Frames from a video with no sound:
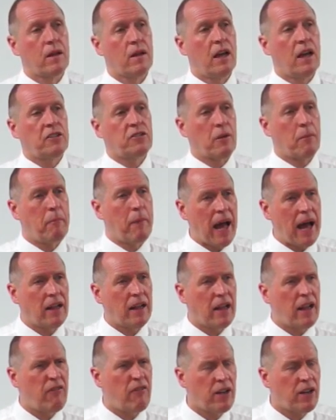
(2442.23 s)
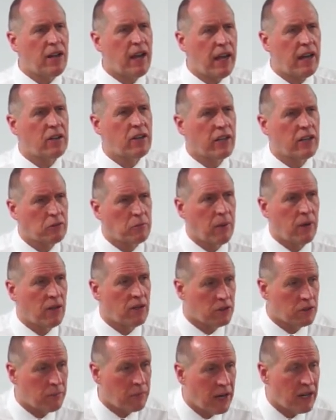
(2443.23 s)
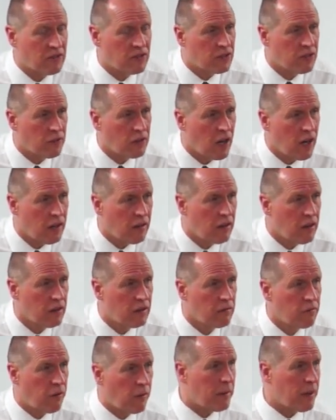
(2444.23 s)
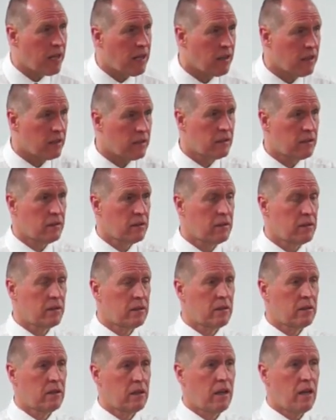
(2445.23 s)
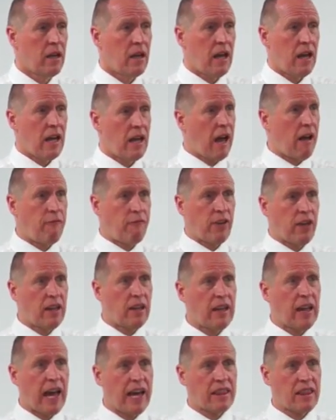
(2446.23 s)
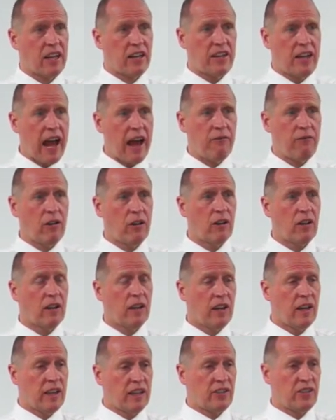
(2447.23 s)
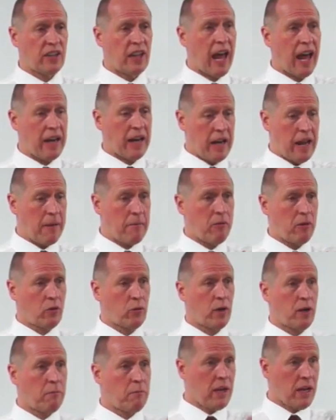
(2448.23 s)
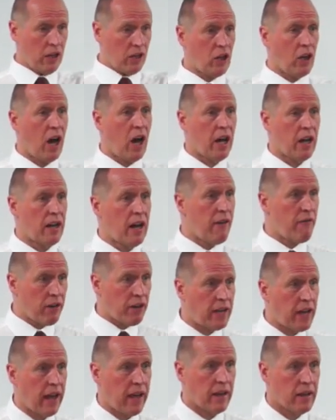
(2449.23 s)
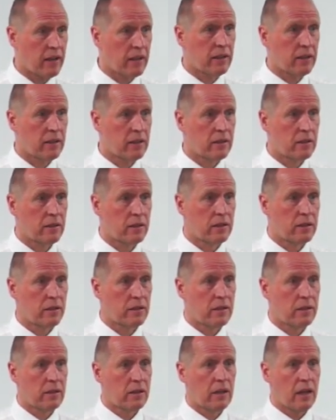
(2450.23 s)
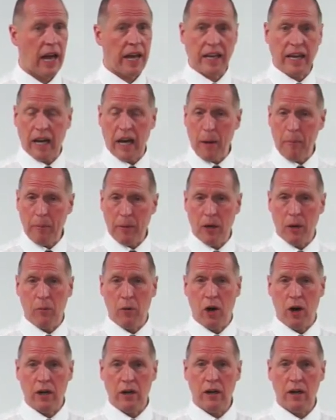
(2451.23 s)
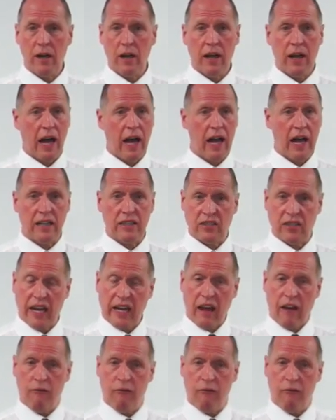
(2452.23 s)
it's a battle every day to experience the presence of God for me. I feel like the devil is standing in between me and God every day. I get up in the morning, it's like a